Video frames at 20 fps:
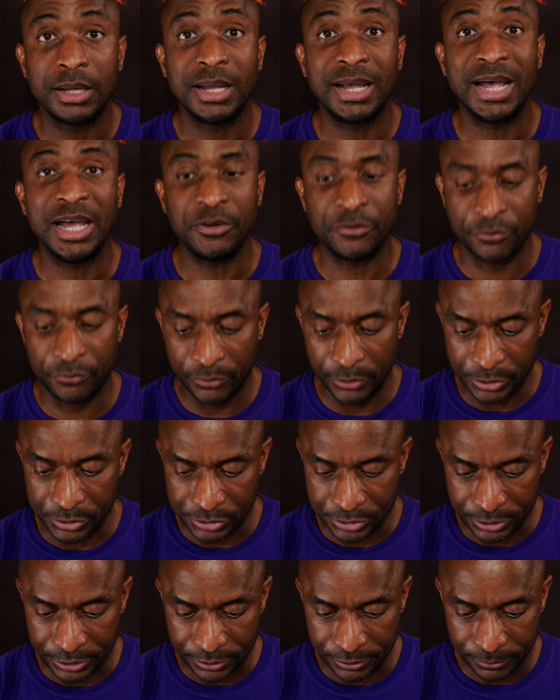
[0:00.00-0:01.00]
and
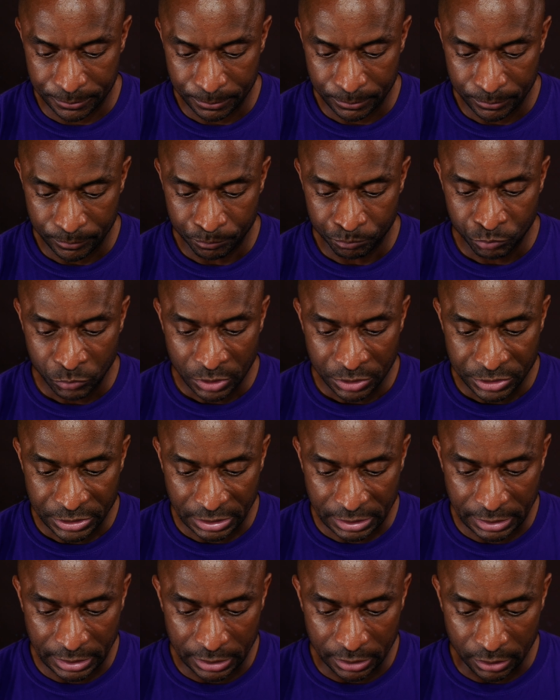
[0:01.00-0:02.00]
finished it.
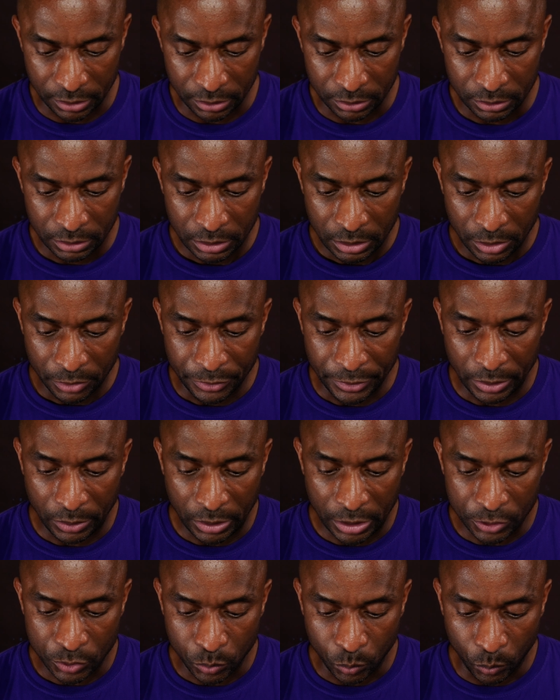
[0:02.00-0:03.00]
Tekel, thou
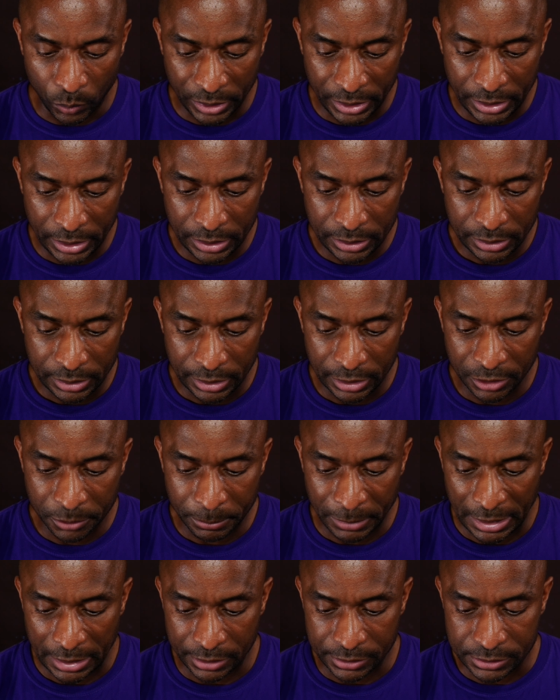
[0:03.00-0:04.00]
art weighed in the
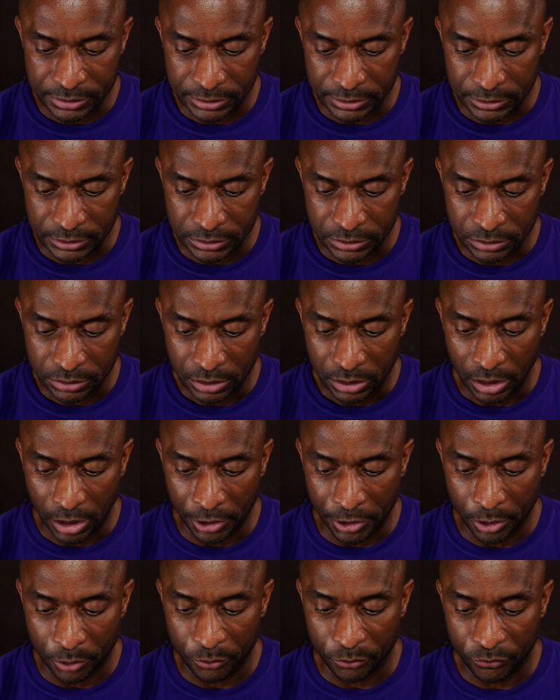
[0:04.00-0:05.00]
balances
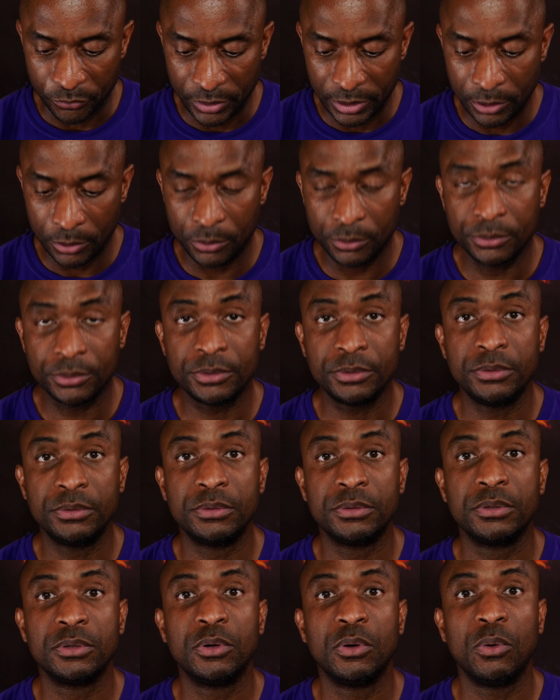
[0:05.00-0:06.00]
and art found
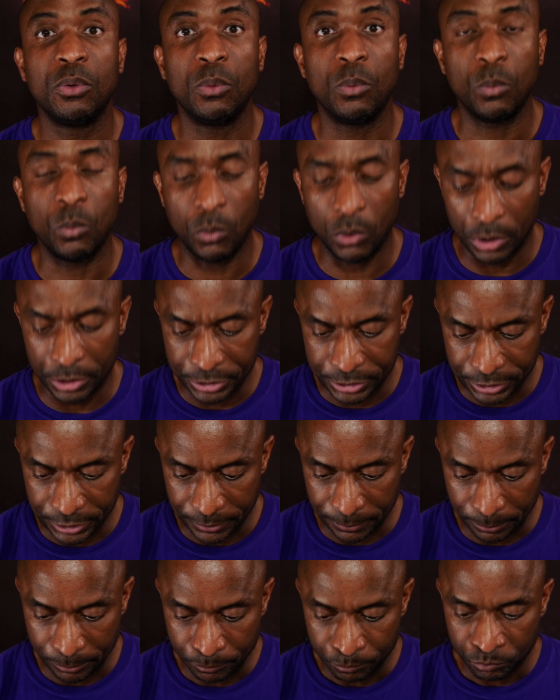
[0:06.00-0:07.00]

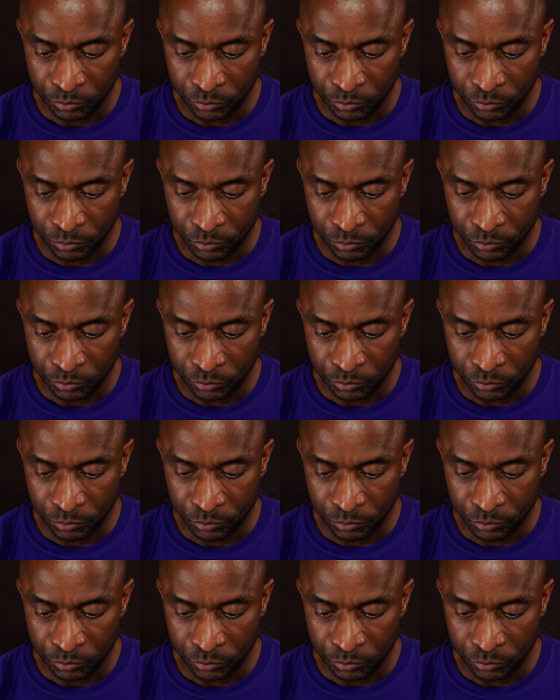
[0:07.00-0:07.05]
wanting.